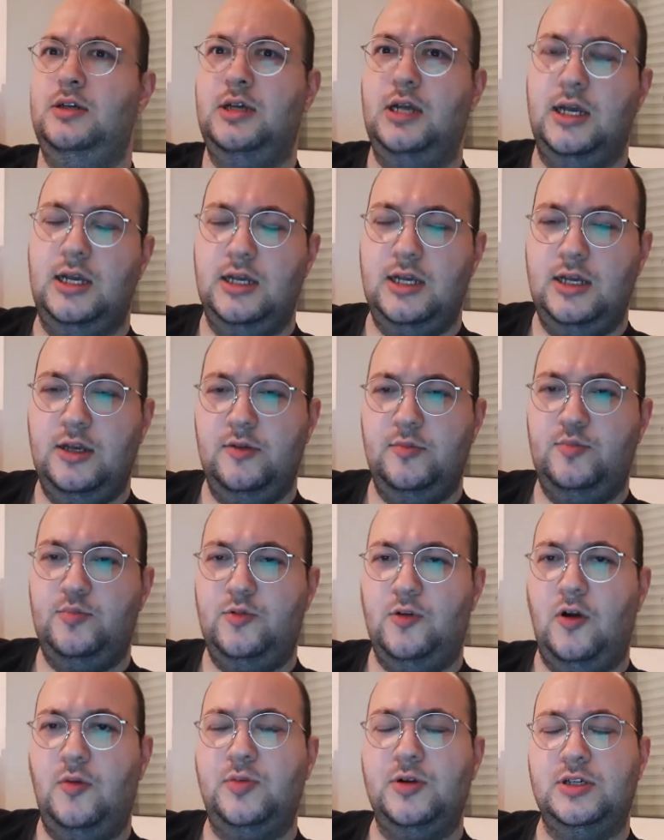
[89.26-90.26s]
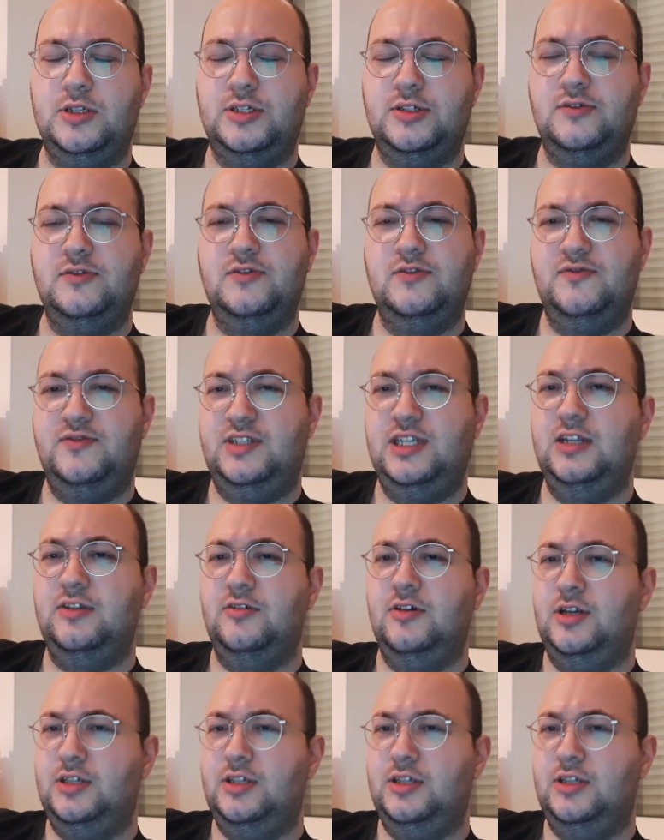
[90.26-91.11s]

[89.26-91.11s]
a proper sort of dinner.